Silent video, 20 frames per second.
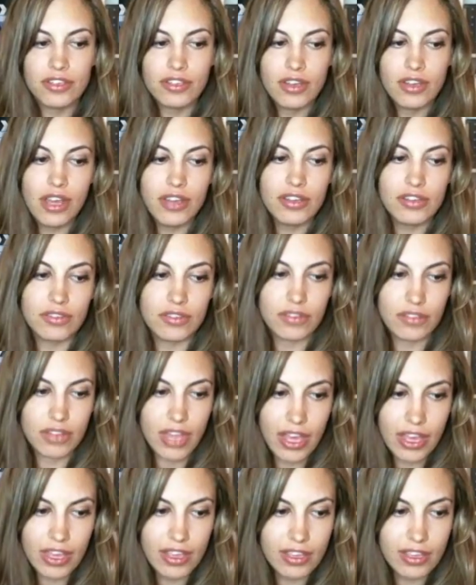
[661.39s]
not do
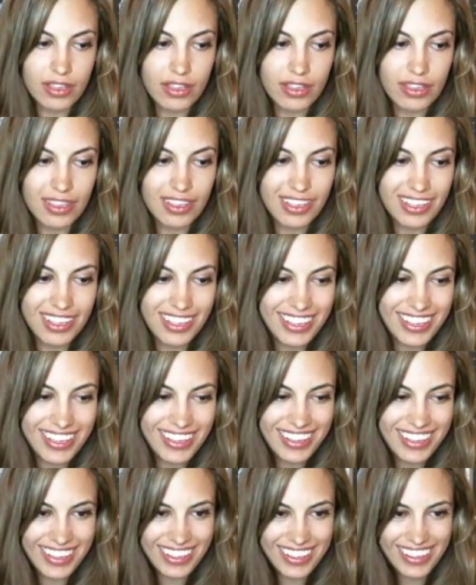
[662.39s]
that.
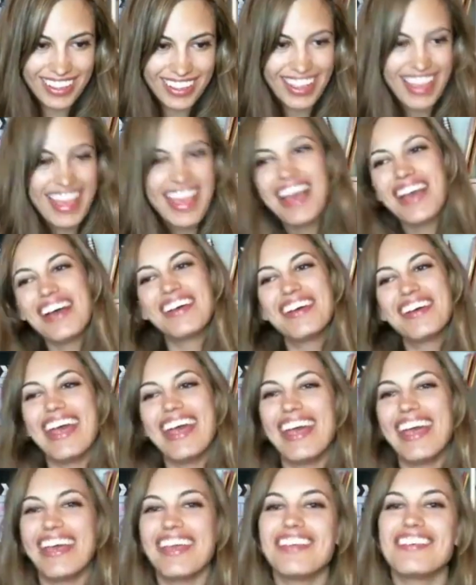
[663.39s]

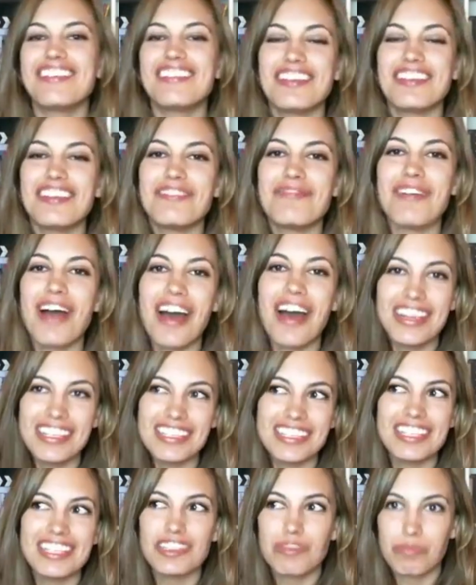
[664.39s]
Okay, you should
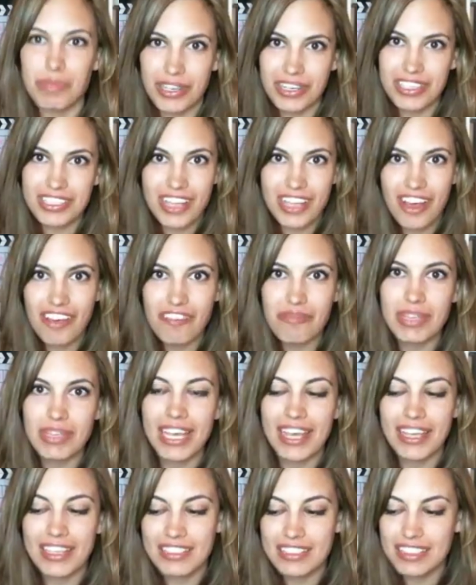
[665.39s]
honestly just be yourself,
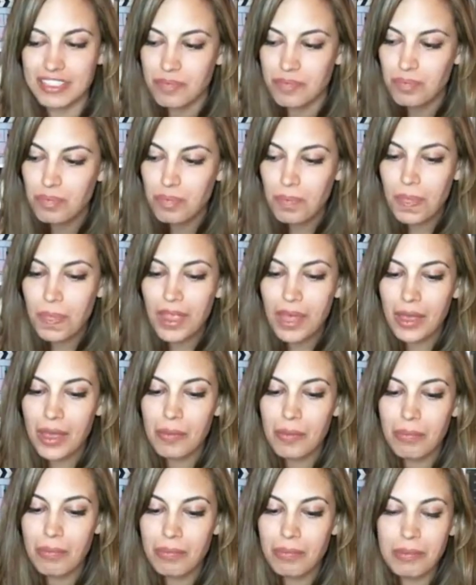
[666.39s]
because
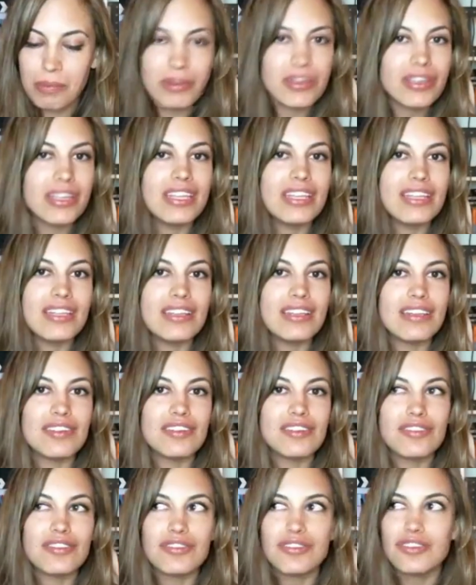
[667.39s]
people can
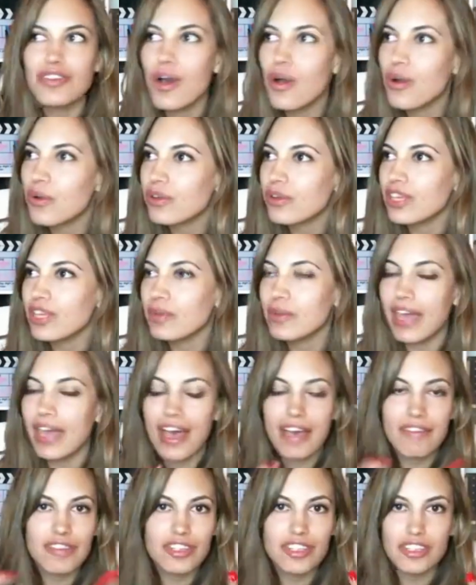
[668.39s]
totally, we
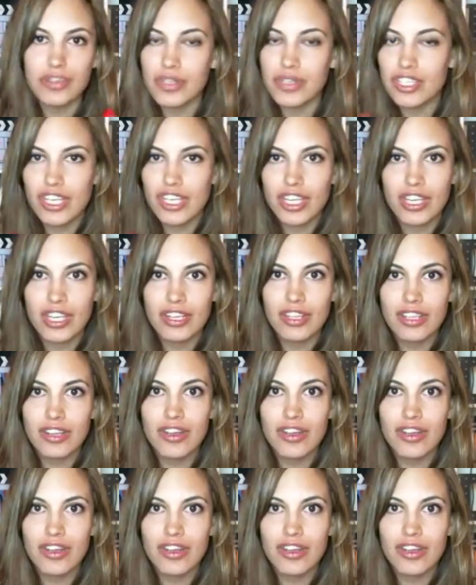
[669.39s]
have intuition,